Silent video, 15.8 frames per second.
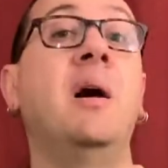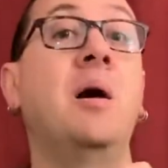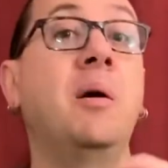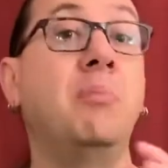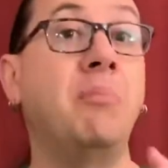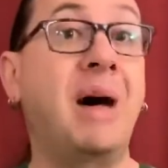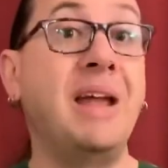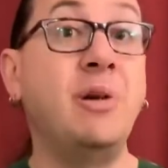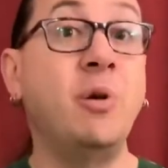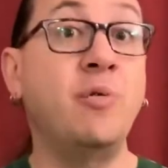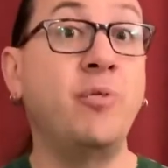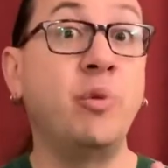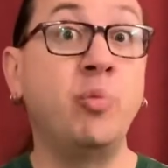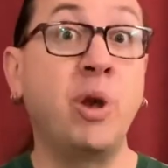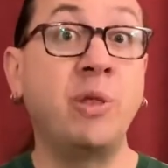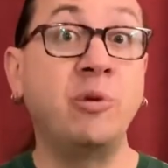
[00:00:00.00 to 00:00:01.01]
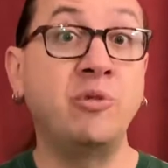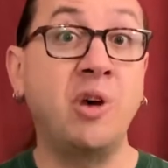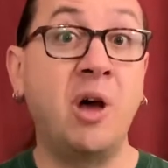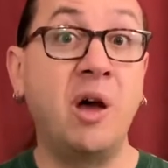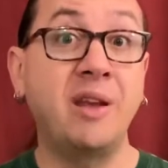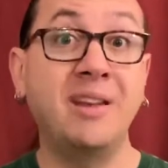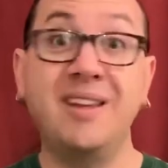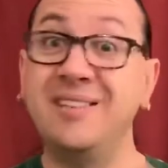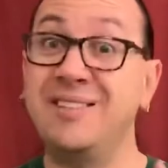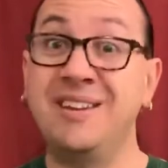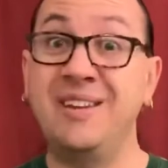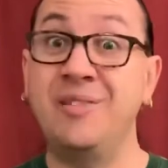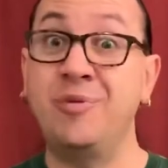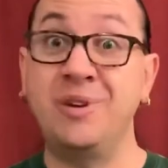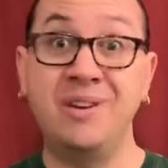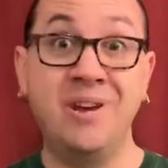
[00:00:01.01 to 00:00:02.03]
My note for Brother John is a
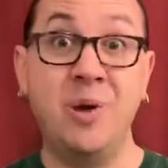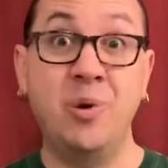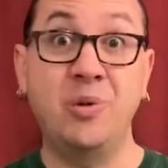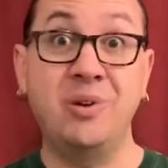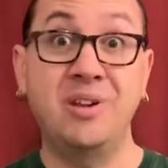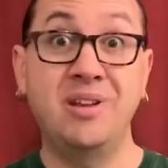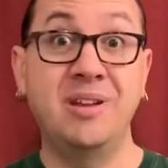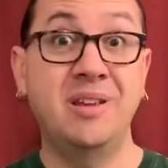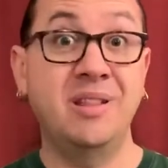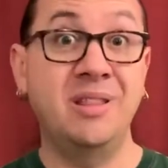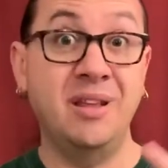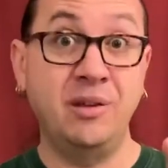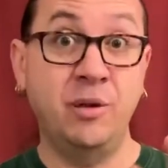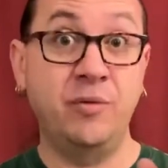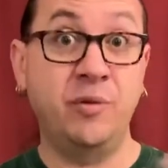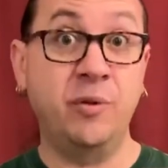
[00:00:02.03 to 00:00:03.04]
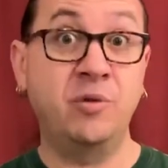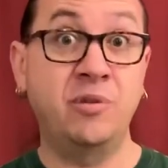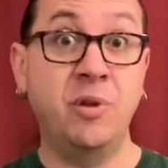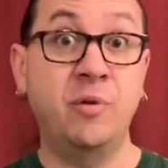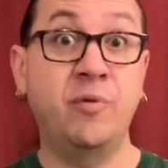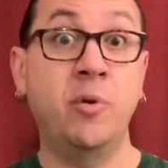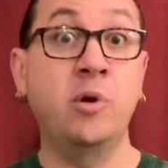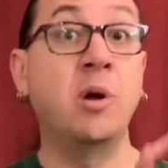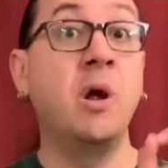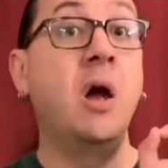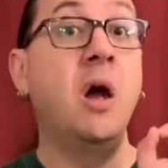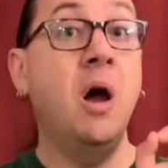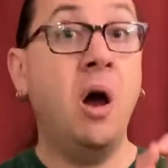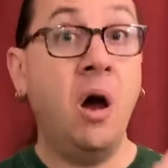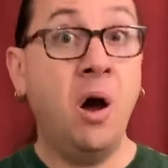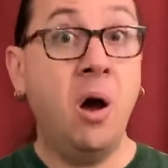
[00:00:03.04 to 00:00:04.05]
different note than your first note for
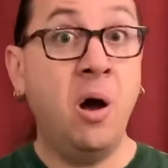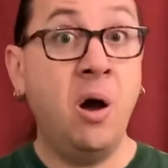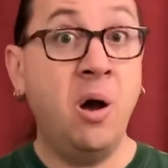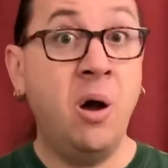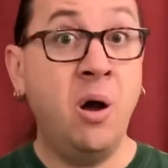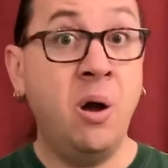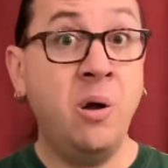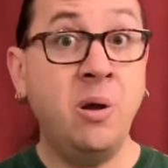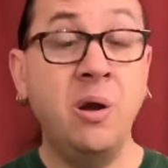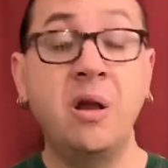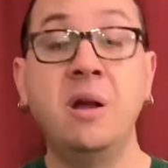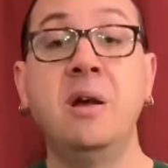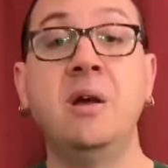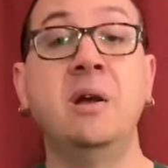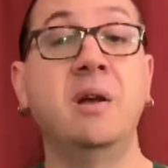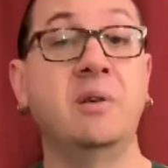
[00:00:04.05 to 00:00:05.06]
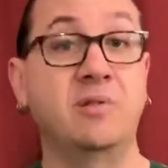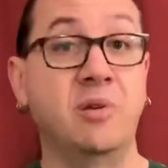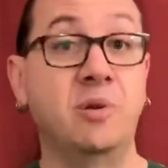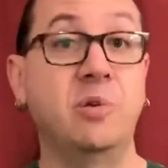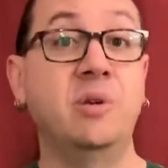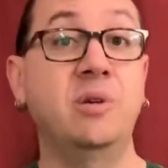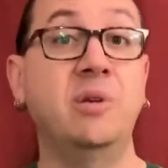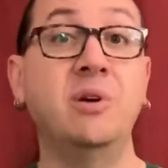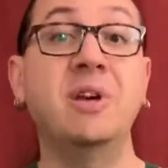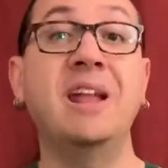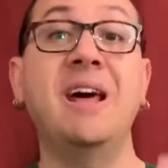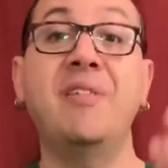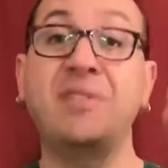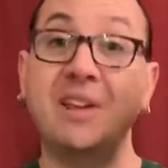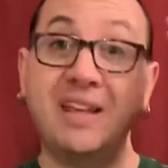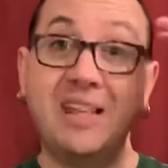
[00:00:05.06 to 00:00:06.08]
R. So you're going to have
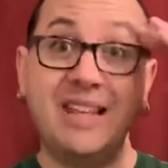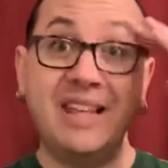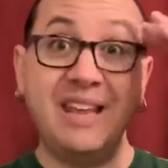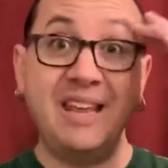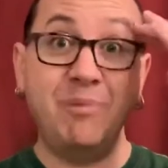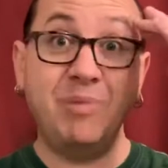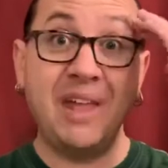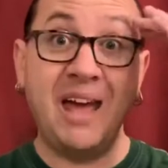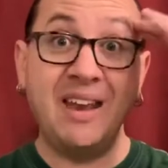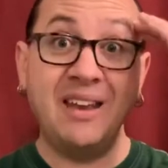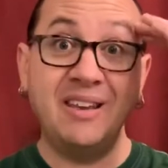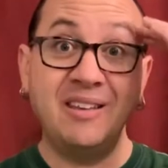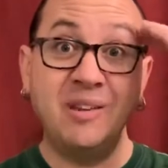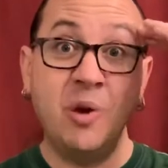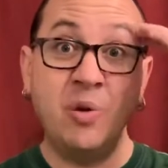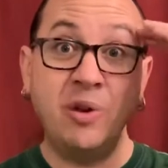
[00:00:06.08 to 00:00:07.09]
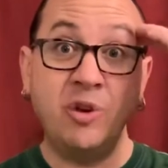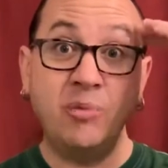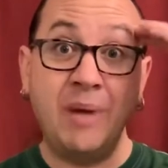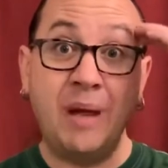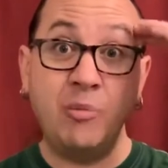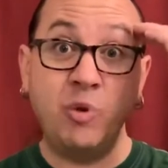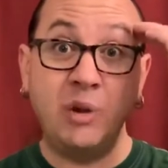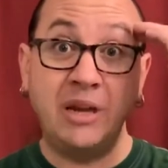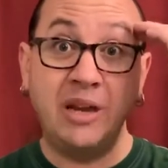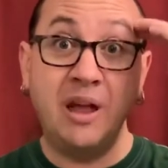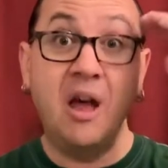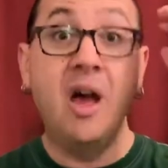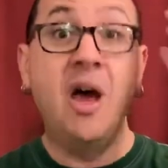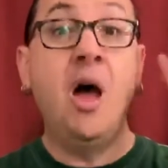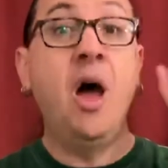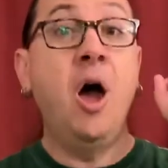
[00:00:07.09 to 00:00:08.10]
to keep that note in your memory,
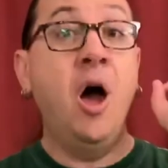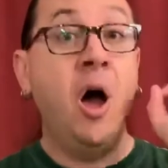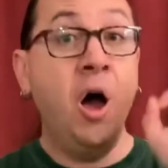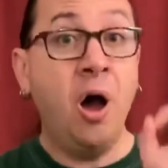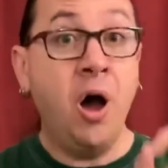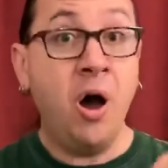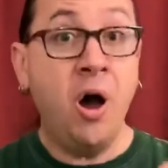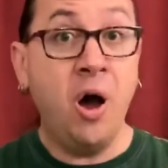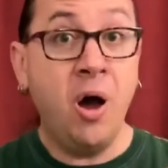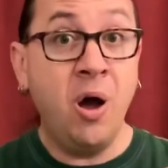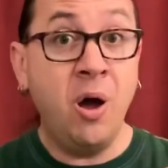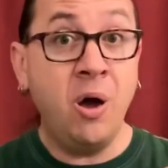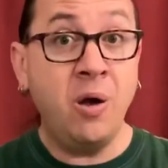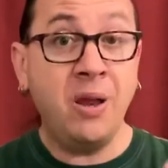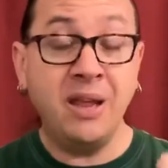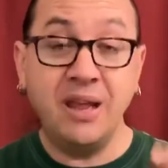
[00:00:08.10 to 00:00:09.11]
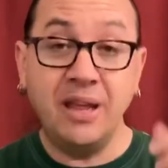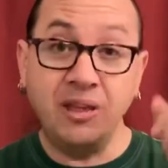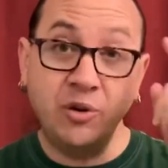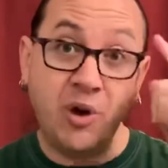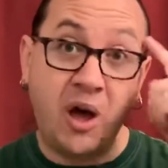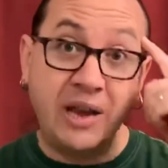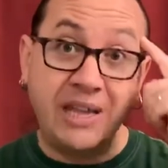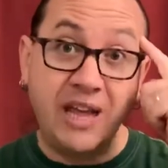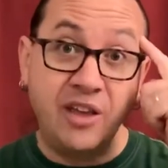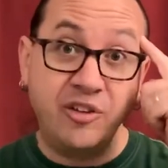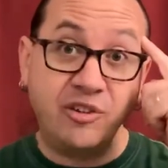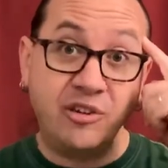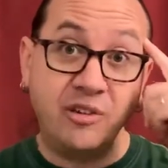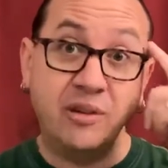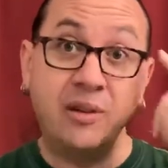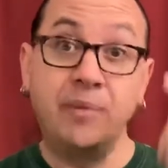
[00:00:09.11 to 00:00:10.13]
R, in your
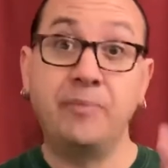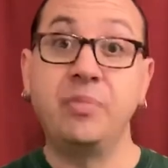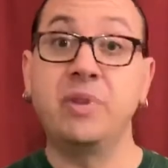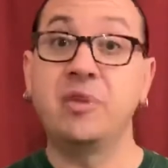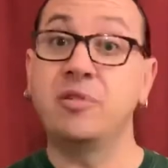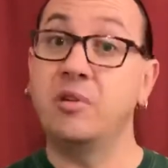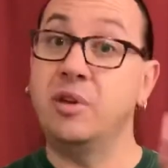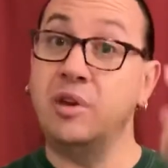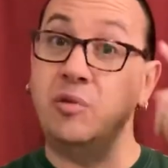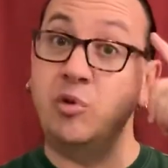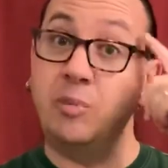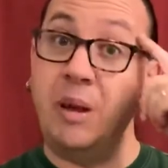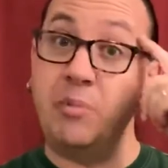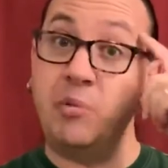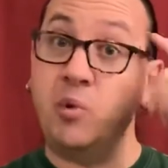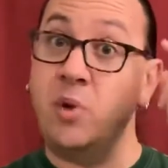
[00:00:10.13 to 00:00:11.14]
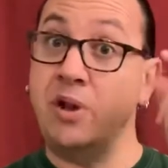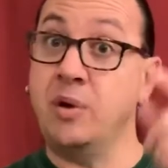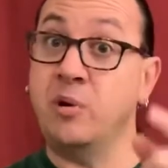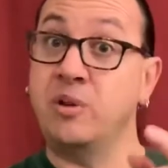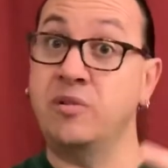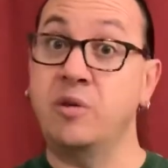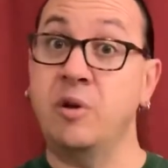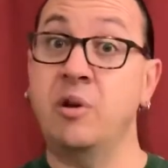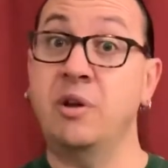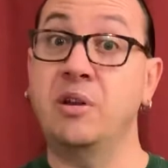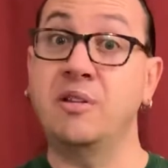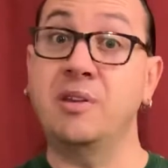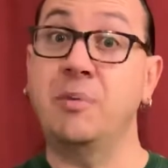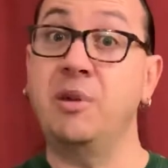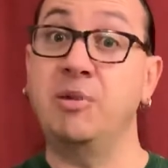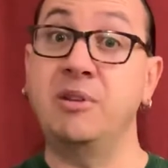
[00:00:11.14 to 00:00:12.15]
audiation, so you can remember what note to start on, because
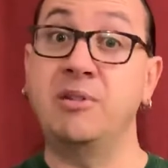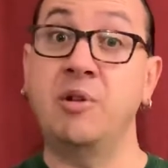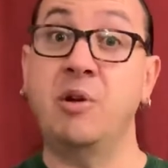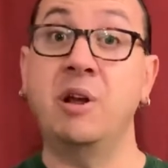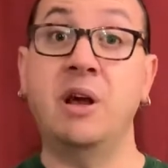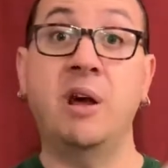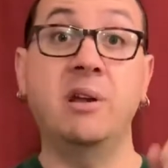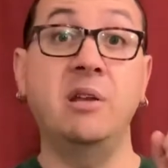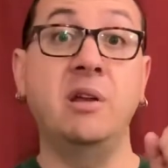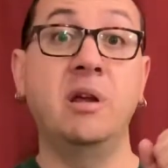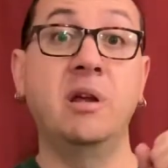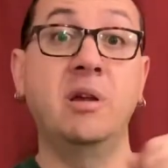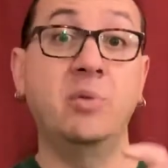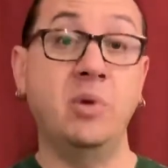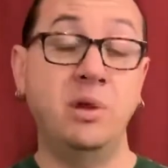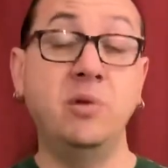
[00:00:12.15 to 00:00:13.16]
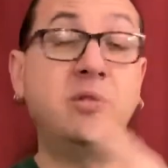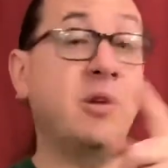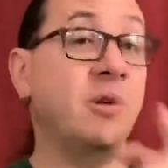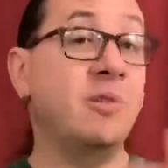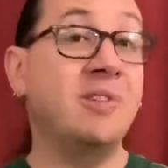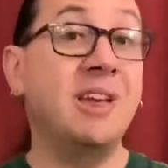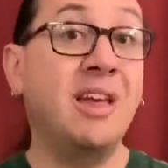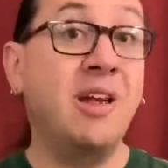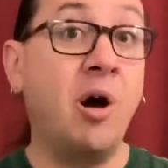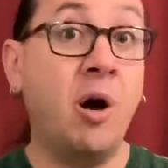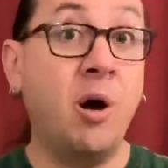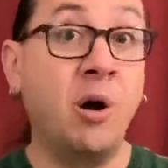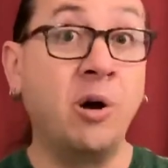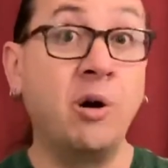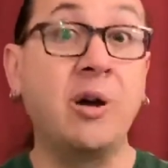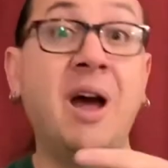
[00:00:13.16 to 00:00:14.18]
I'm going to be starting on, when you start singing
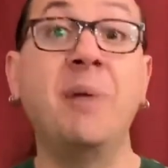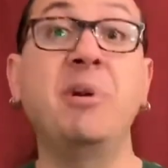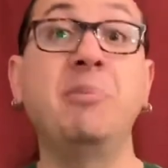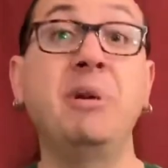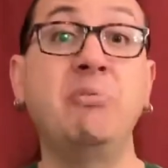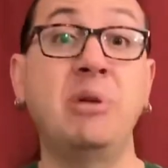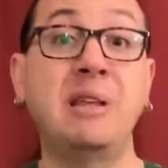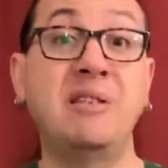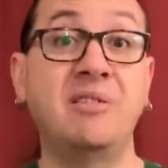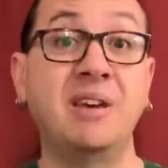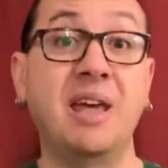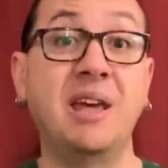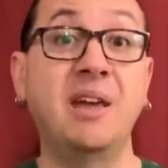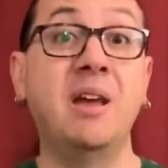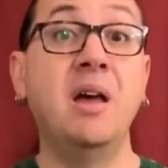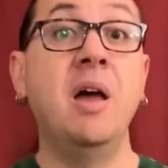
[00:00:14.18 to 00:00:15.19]
R, I'm going to be singing